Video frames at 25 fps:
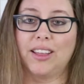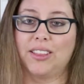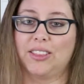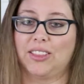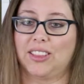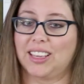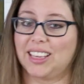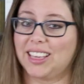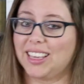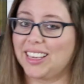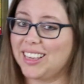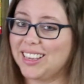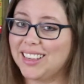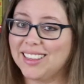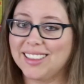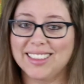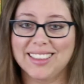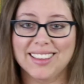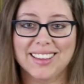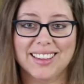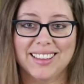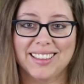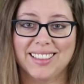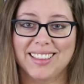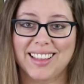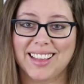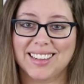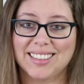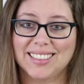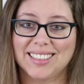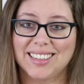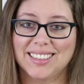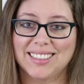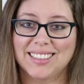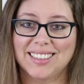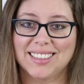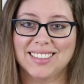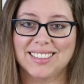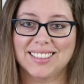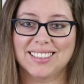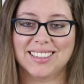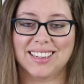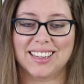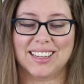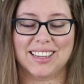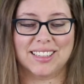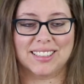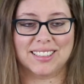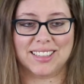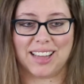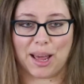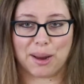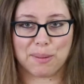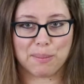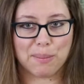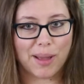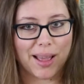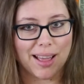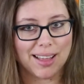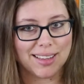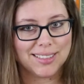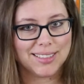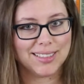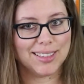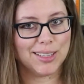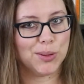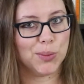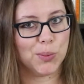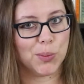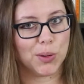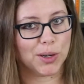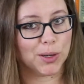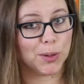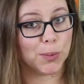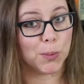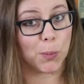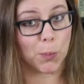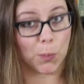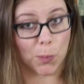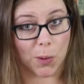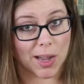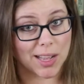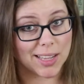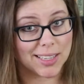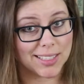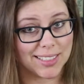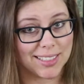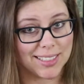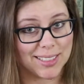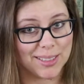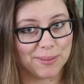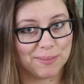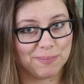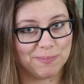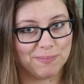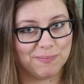The key thing in that sentence is that pesky word was.